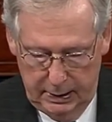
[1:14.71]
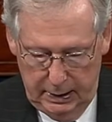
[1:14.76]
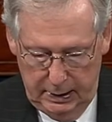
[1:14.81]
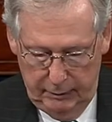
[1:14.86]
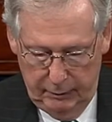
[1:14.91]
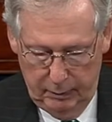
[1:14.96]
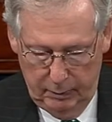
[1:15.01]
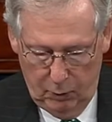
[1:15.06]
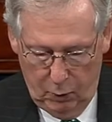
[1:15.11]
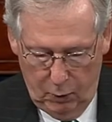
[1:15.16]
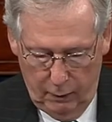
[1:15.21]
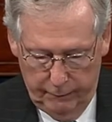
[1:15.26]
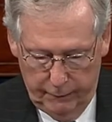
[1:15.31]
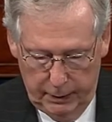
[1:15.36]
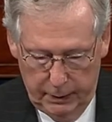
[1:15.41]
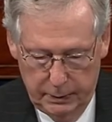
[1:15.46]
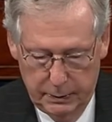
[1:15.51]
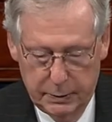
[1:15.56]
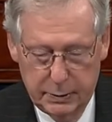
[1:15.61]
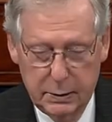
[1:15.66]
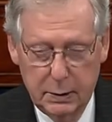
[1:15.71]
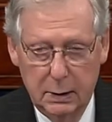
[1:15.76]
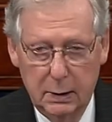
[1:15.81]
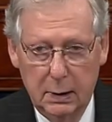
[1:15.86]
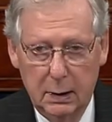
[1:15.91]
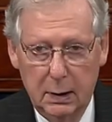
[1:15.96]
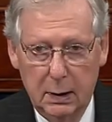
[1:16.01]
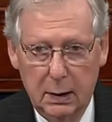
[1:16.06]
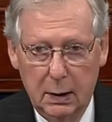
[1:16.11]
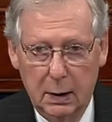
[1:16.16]
even more votes
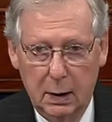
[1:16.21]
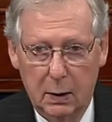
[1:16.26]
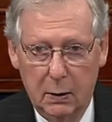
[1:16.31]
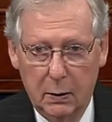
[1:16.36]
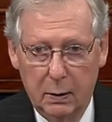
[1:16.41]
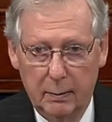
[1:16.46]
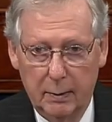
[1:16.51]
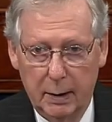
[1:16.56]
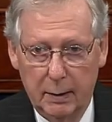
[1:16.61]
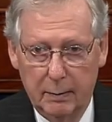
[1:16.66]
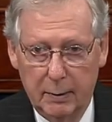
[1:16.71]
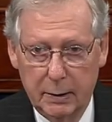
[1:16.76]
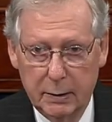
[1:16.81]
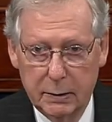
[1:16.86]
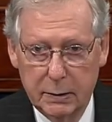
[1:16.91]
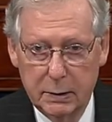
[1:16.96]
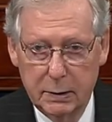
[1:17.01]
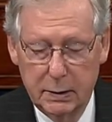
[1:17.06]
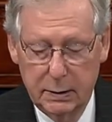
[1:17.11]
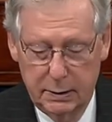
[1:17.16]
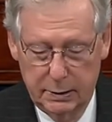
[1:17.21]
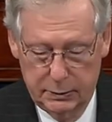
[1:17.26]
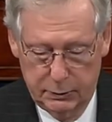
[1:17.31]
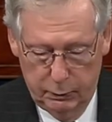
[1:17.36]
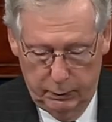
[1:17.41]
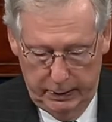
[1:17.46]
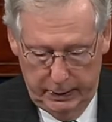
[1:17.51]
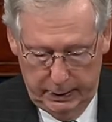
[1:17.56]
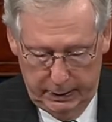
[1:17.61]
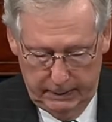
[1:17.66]
on amendments this
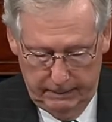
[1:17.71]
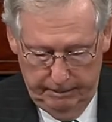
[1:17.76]
week.